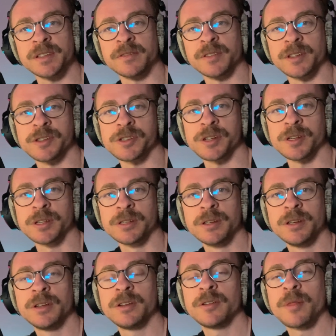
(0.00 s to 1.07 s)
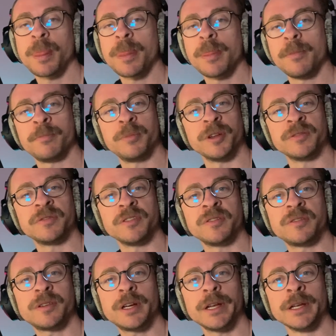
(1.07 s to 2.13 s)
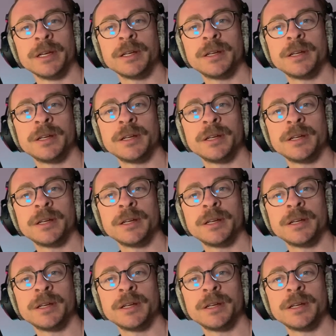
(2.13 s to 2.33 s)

version, but for free.